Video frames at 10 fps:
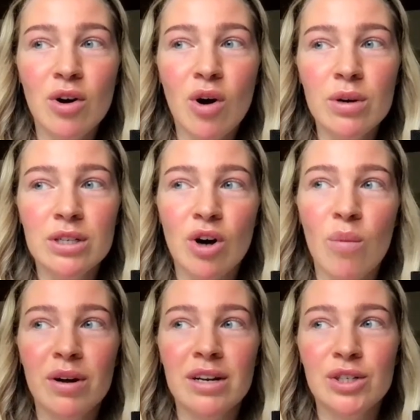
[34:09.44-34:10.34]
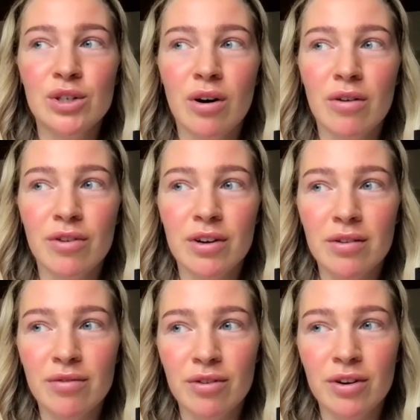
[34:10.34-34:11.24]
always open a door
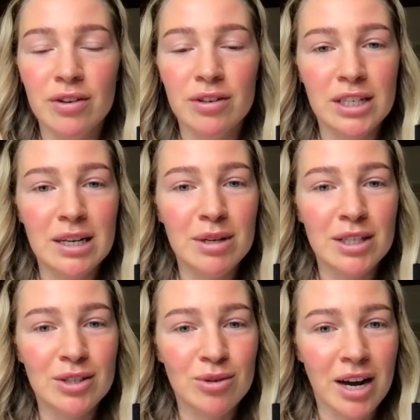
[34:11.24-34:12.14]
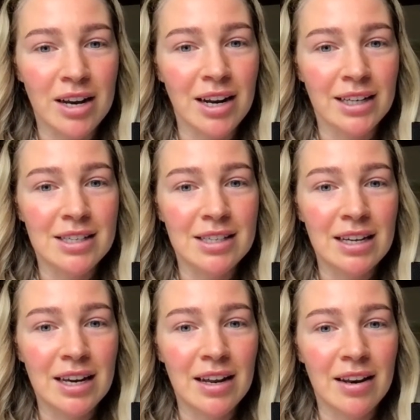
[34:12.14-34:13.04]
for, for demons to kind of like
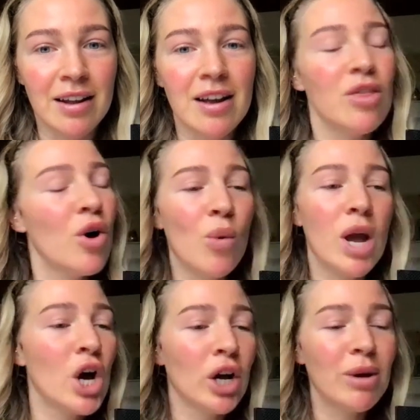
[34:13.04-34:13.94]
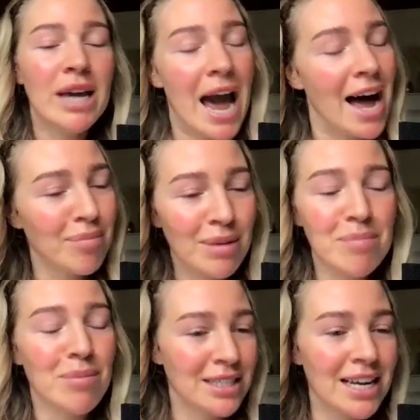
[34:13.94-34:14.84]
sneak in. No, we're not, we can't be
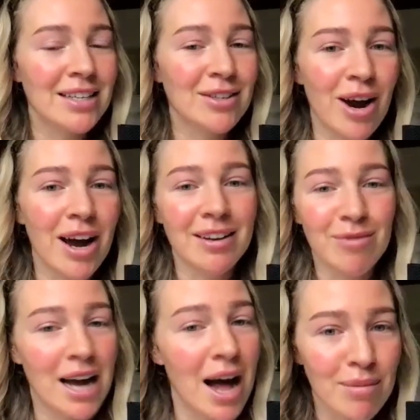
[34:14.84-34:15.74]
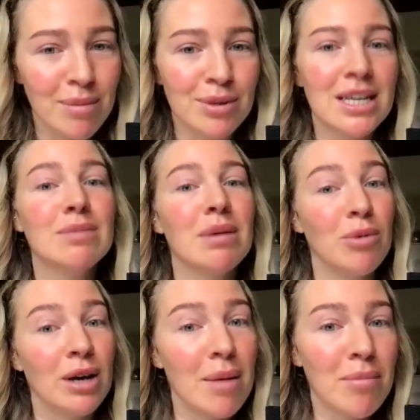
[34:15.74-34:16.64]
possessed, right? We can't be possessed, but
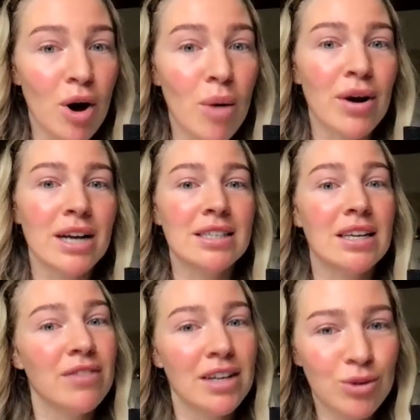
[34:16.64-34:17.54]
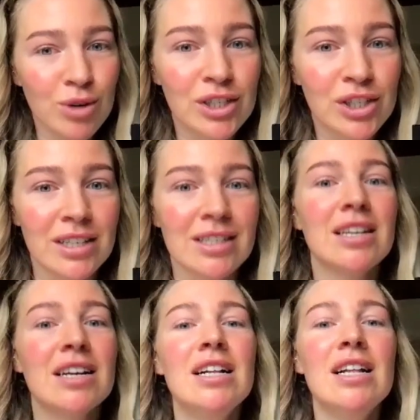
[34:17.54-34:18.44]
we can be oppressed, even as Christians.
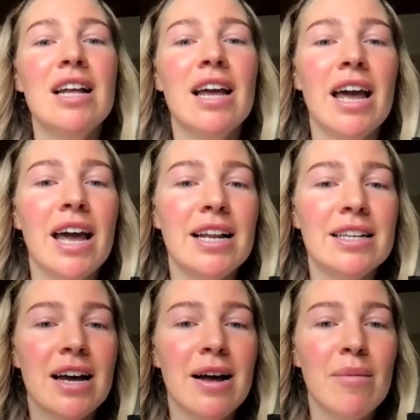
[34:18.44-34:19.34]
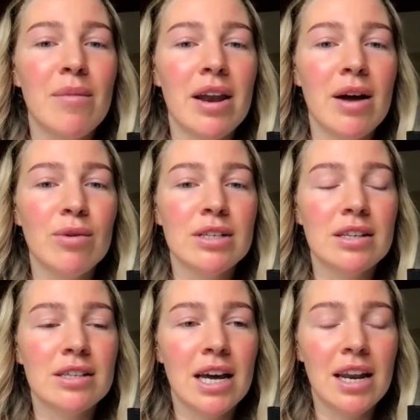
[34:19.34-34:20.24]
And um, and I was
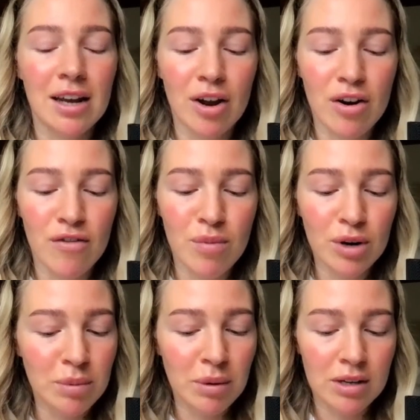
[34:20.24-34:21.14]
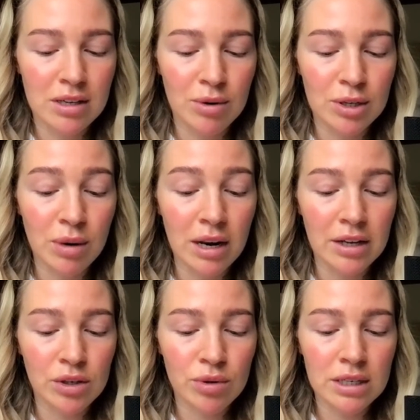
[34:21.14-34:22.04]
studying a lot of books, because I was really
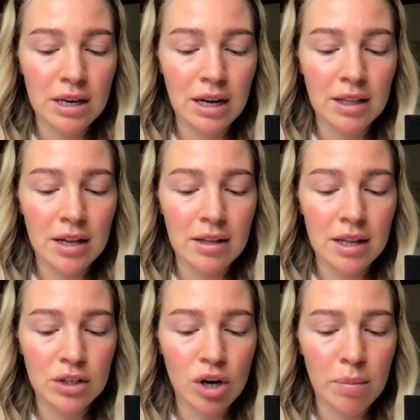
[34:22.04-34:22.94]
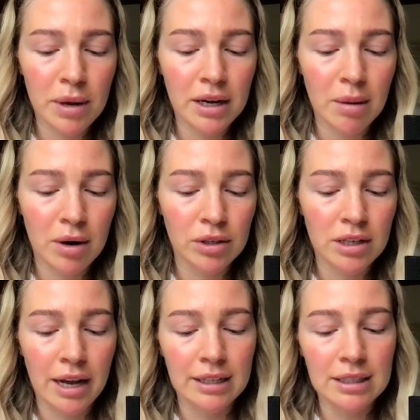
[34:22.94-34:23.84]
interested in the, in the topic about
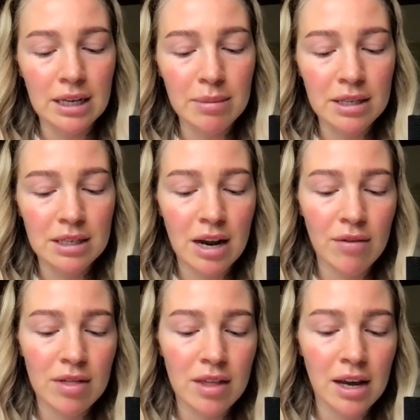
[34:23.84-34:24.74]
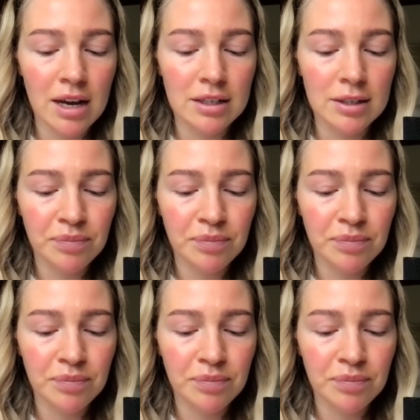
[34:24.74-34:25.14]
like demons and everything. And,